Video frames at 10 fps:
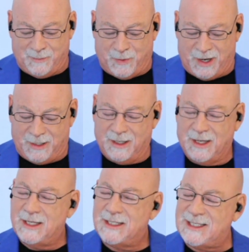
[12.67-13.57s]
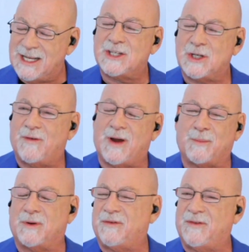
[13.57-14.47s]
But since
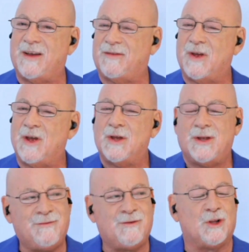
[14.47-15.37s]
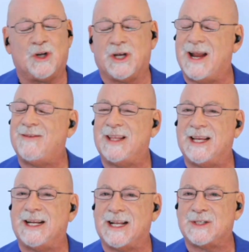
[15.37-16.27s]
November 5th, you have to look at
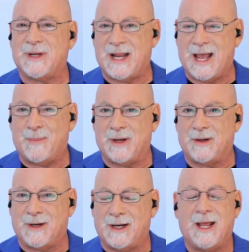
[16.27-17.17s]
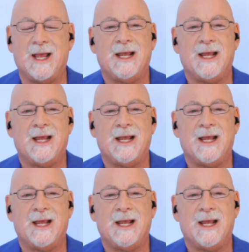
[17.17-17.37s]
everything that's been happening, right?